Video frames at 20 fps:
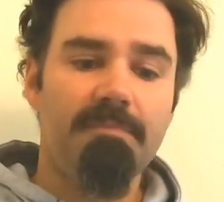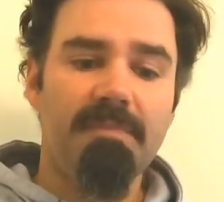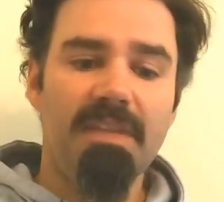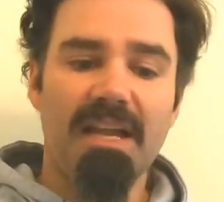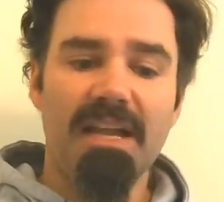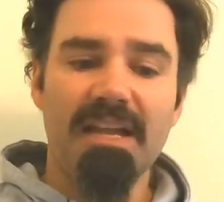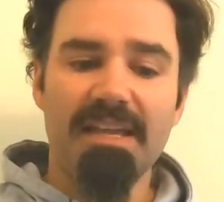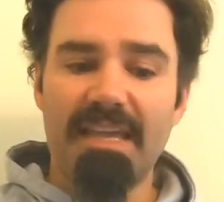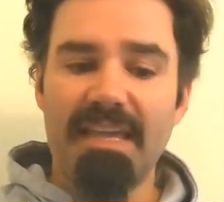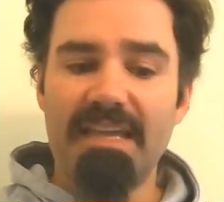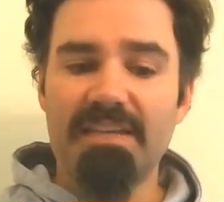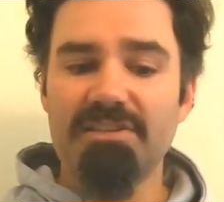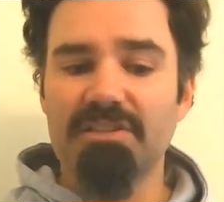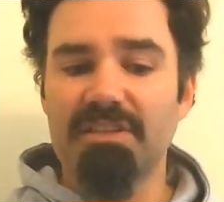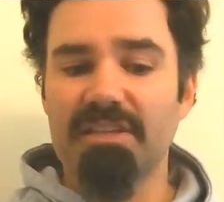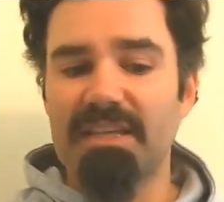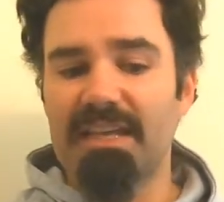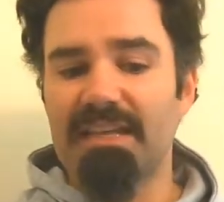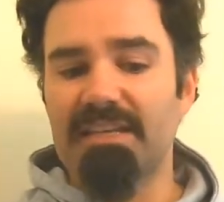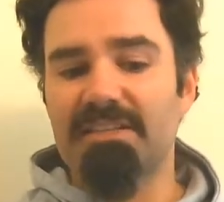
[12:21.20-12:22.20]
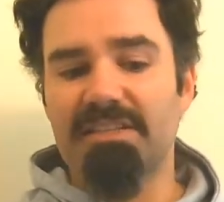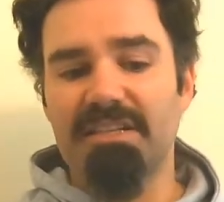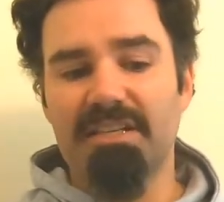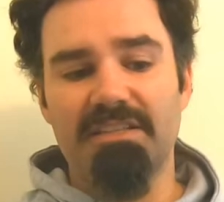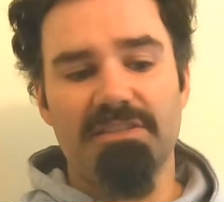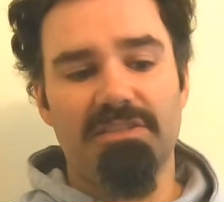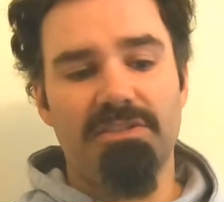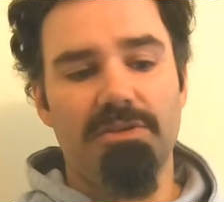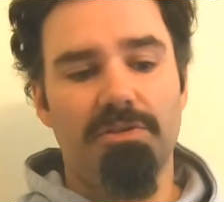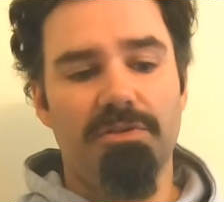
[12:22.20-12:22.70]
Occasionally getting cheese
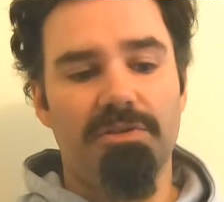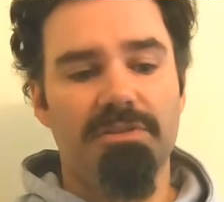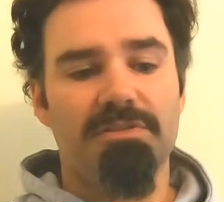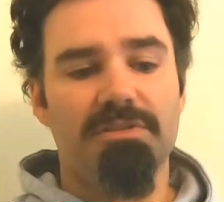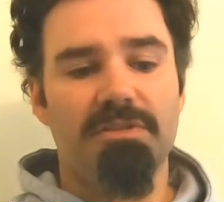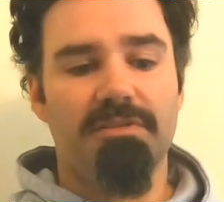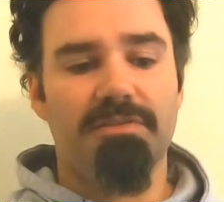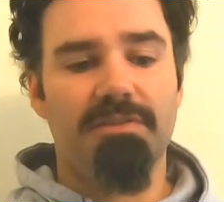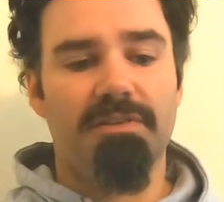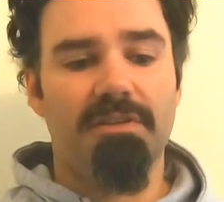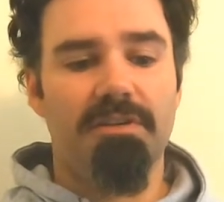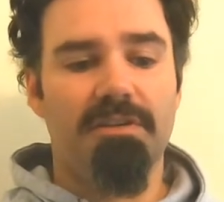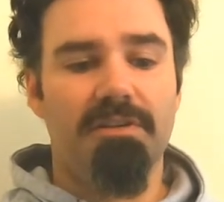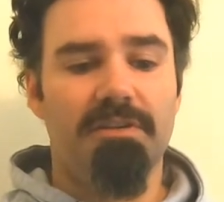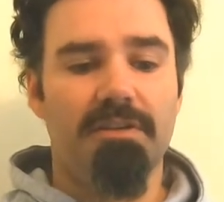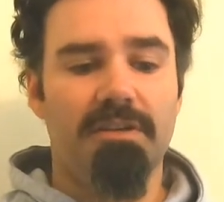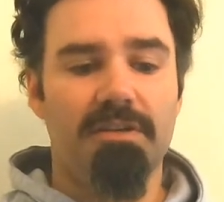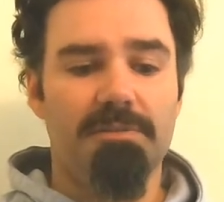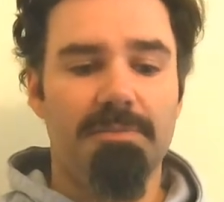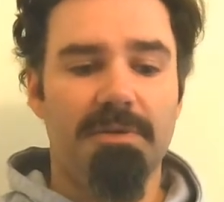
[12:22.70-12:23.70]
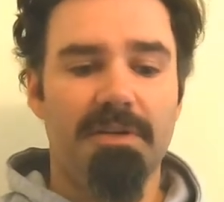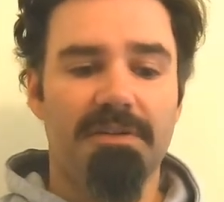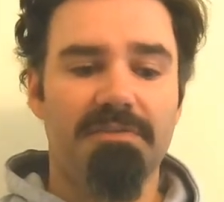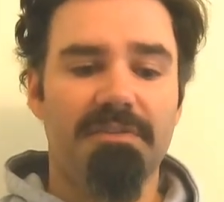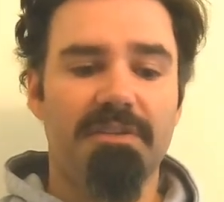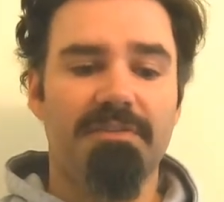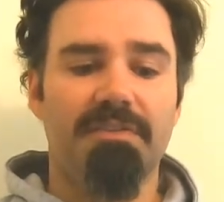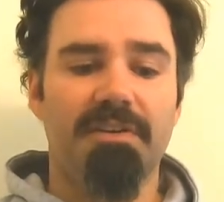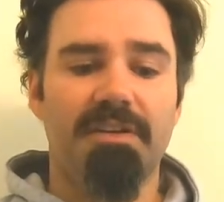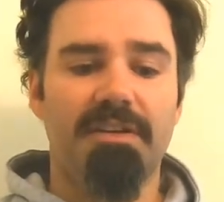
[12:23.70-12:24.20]
and yogurt and stuff in there is perfectly
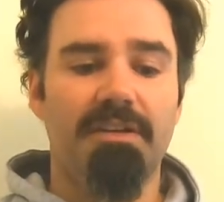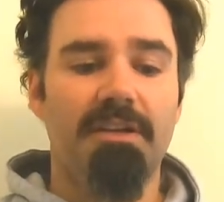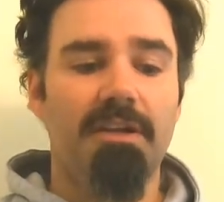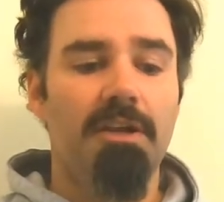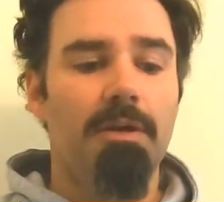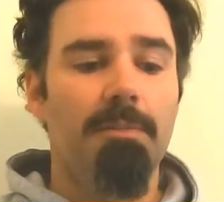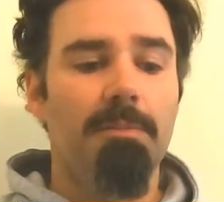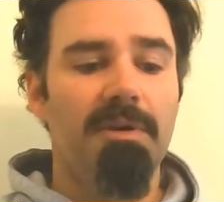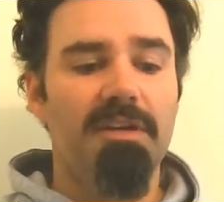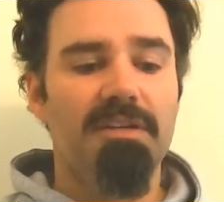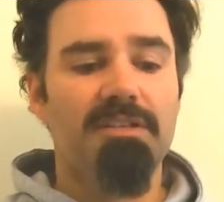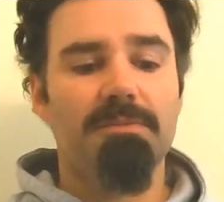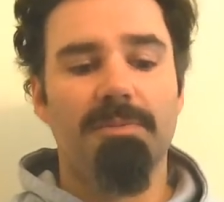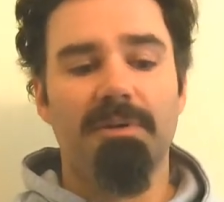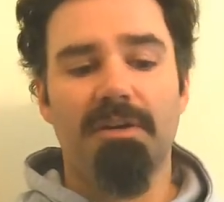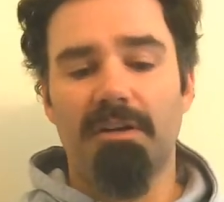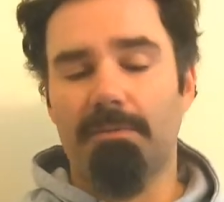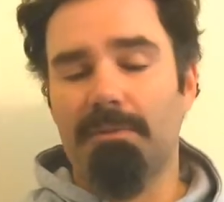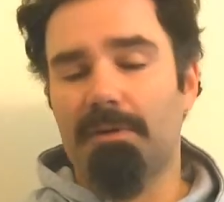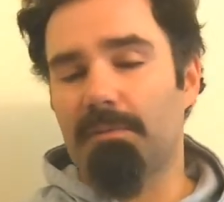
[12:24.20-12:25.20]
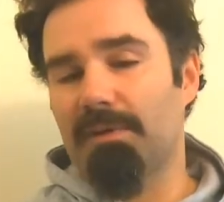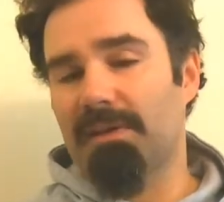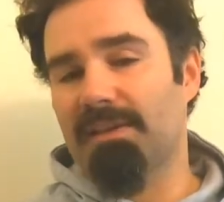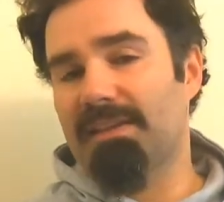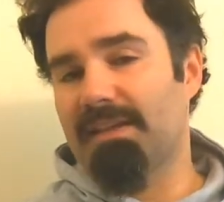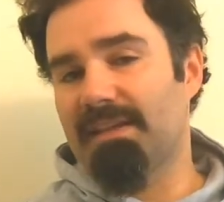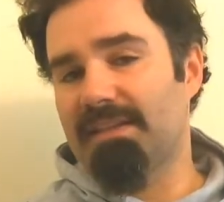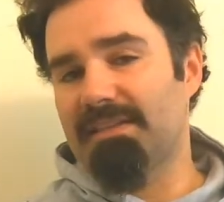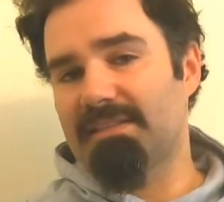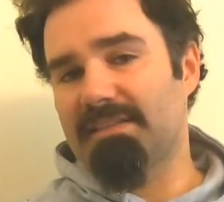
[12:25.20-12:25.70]
fine, but experiment with it
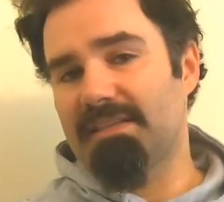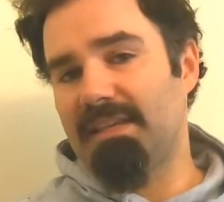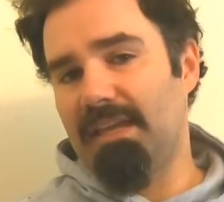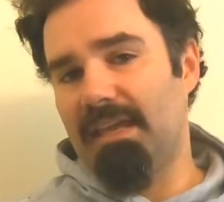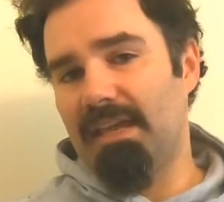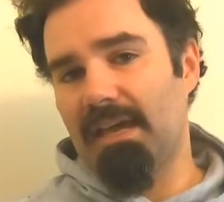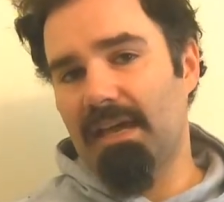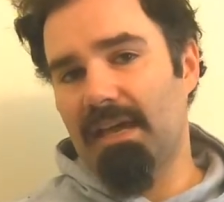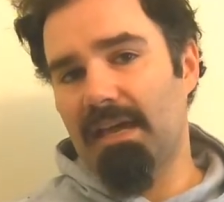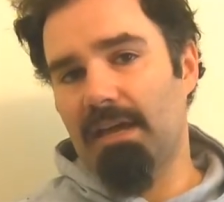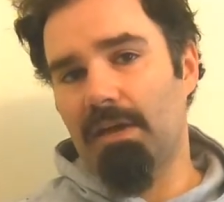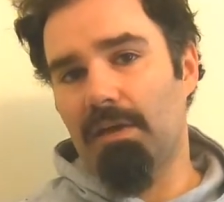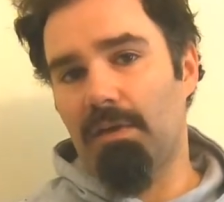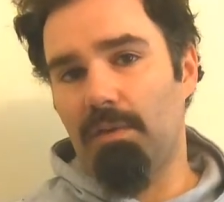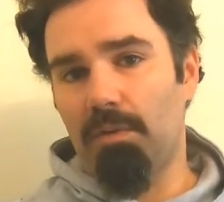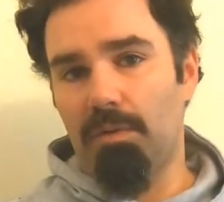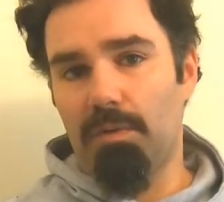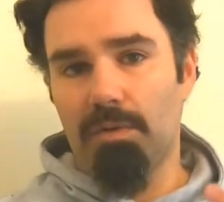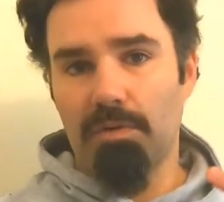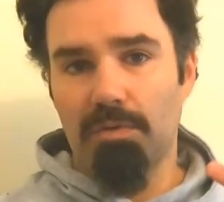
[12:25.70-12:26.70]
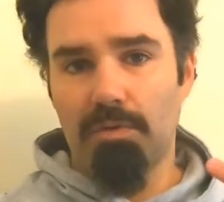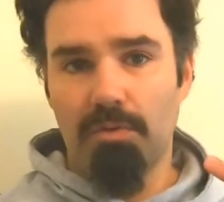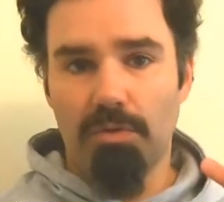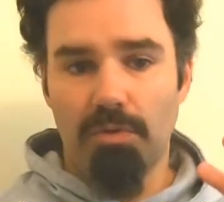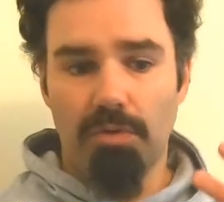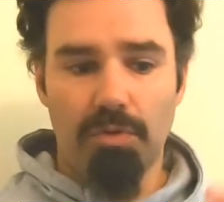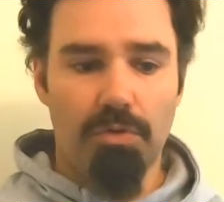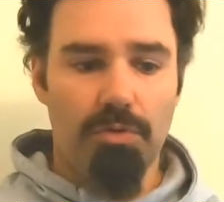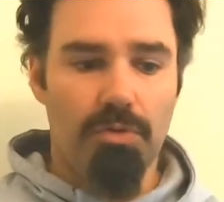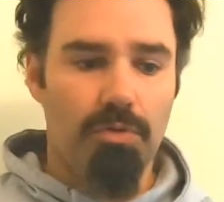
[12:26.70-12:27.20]
and see how
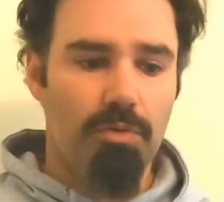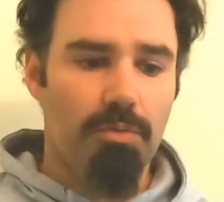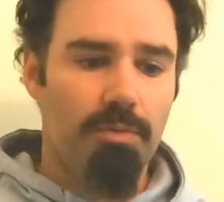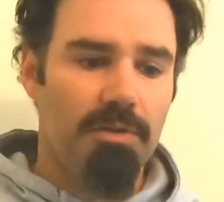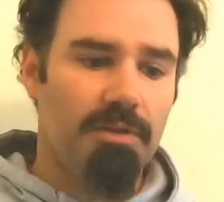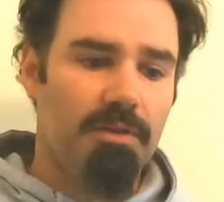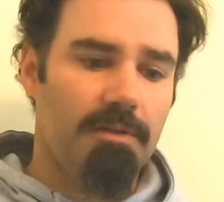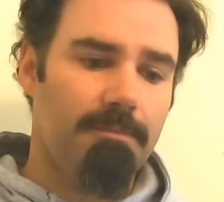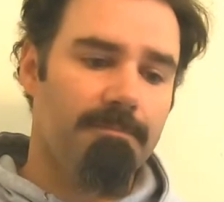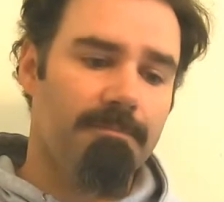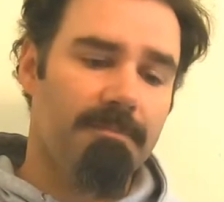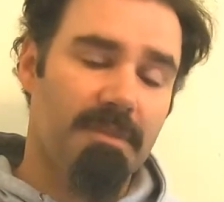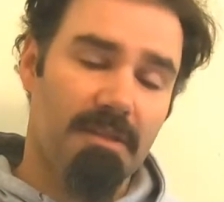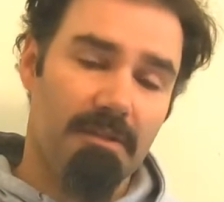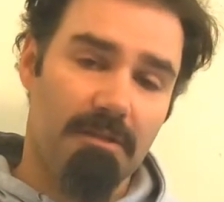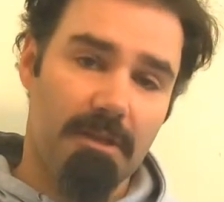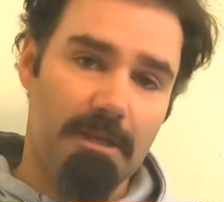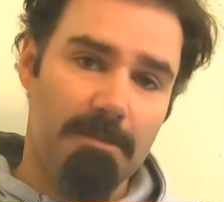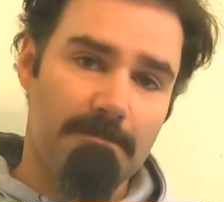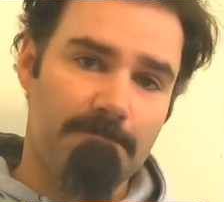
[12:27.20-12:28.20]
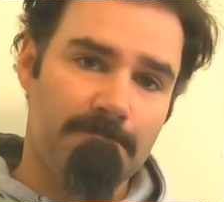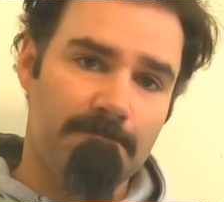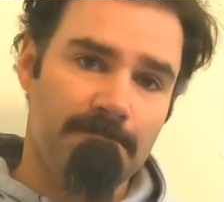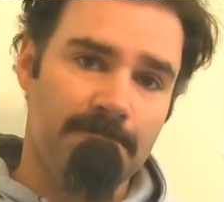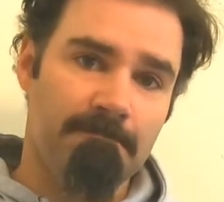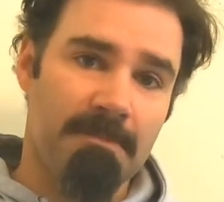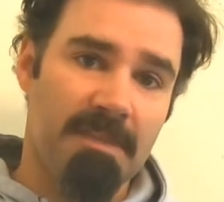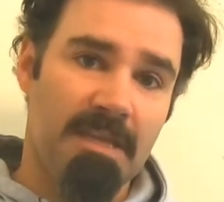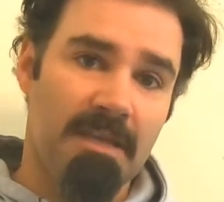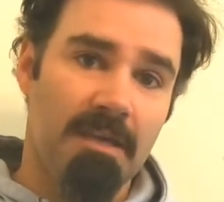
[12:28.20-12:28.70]
you do with it. Okay?
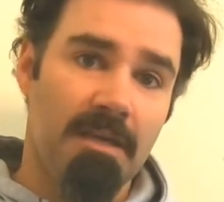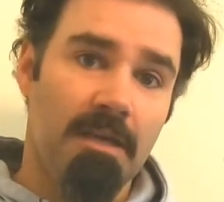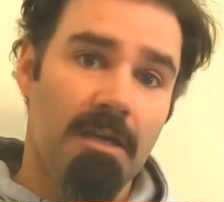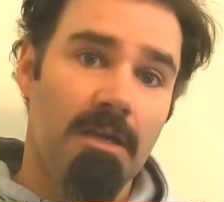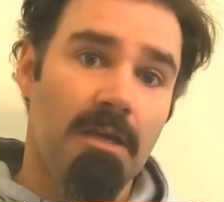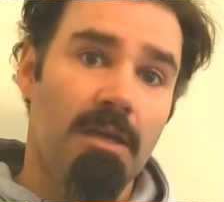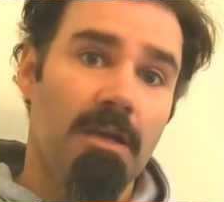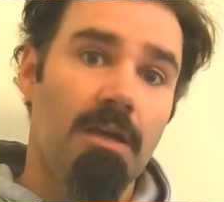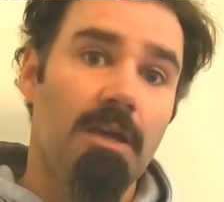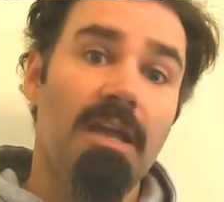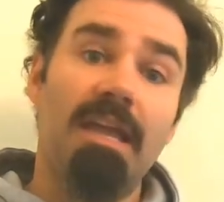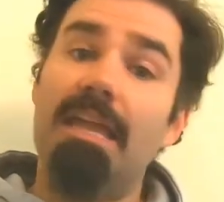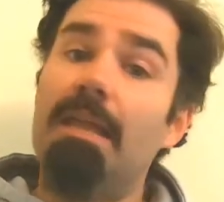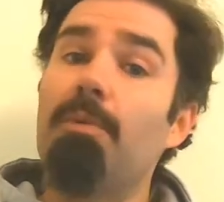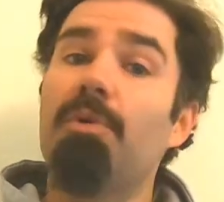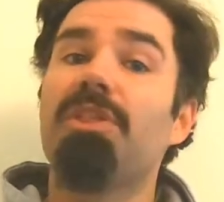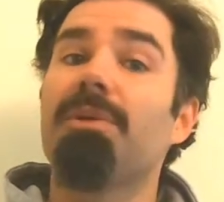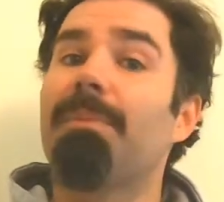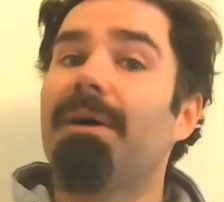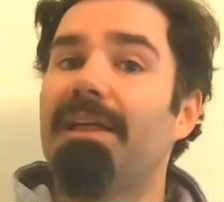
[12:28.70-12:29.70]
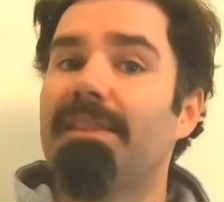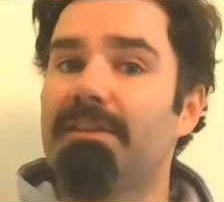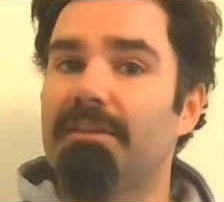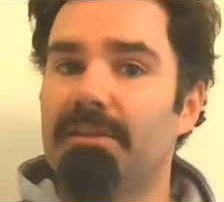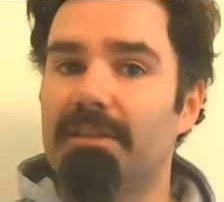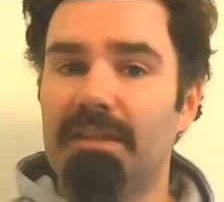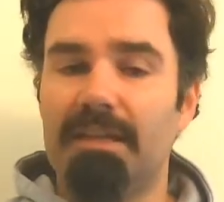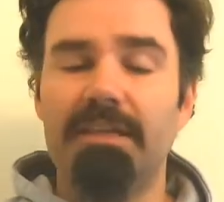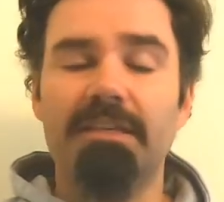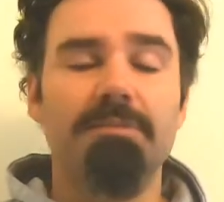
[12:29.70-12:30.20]
Eat with abandon.
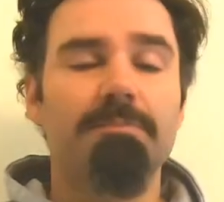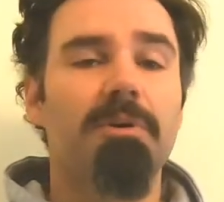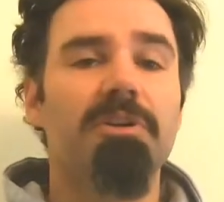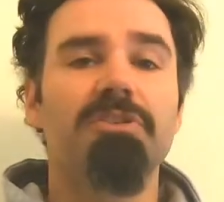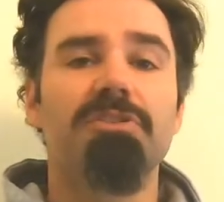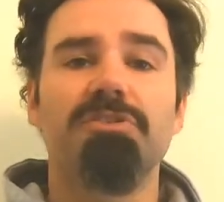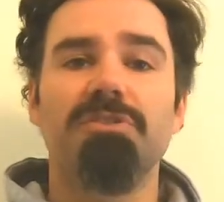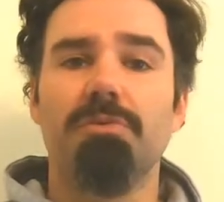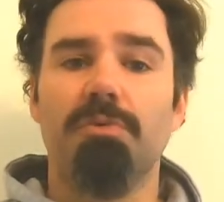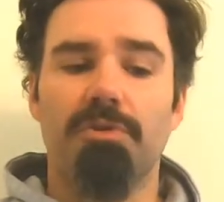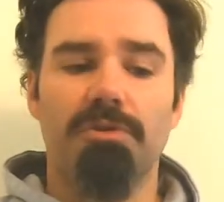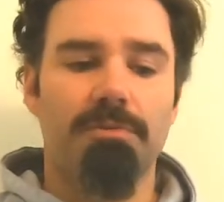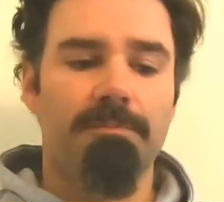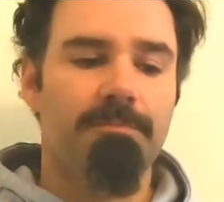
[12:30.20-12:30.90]
Eat as much as you want.